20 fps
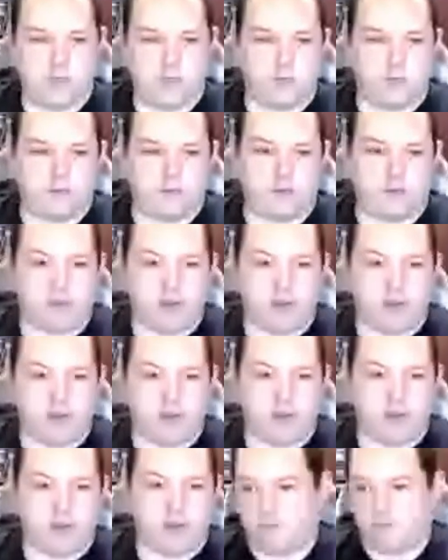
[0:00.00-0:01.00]
able to say, oh
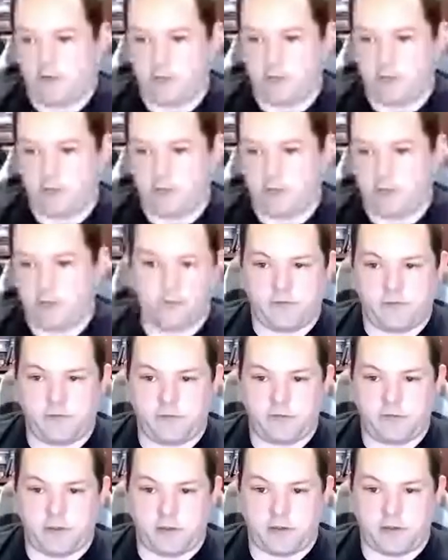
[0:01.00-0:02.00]
yeah, the development teams
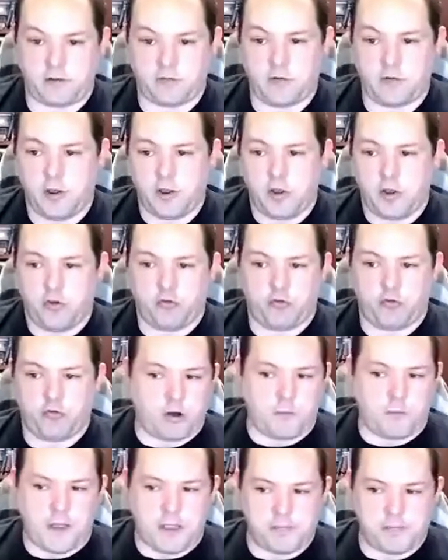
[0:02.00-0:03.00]
can
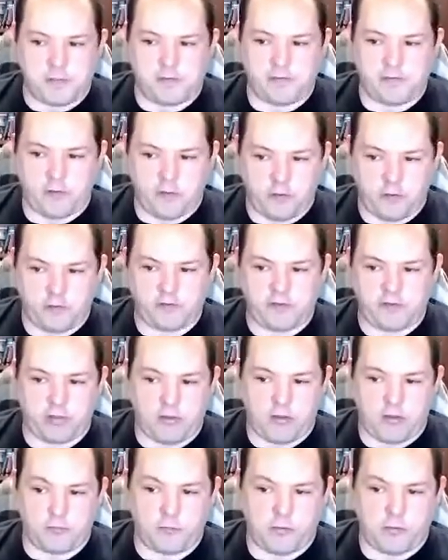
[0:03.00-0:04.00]
trigger pipelines all day
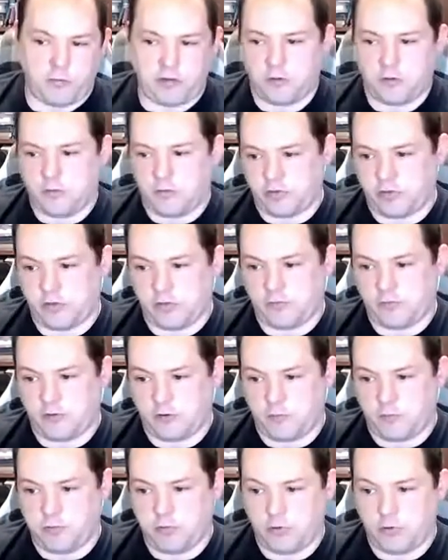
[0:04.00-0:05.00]
long, but we don't want them to
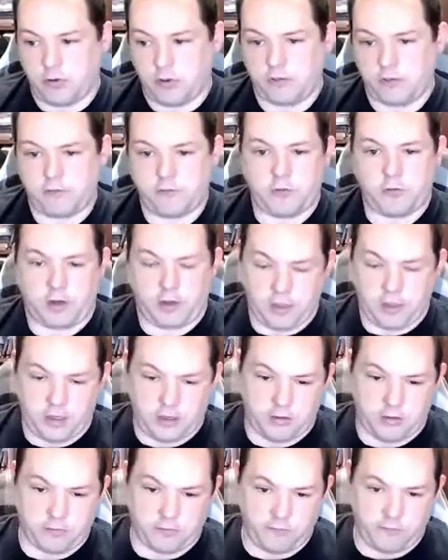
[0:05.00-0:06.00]
deploy to an
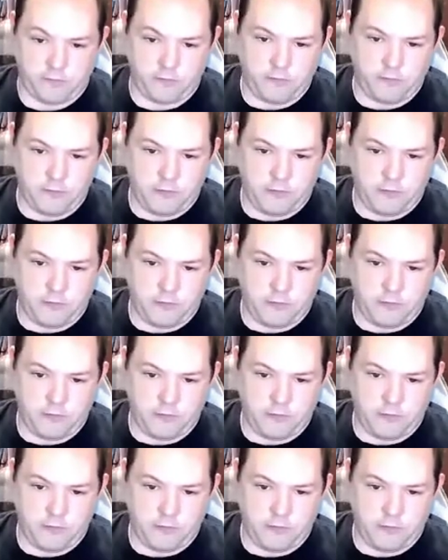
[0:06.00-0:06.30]
account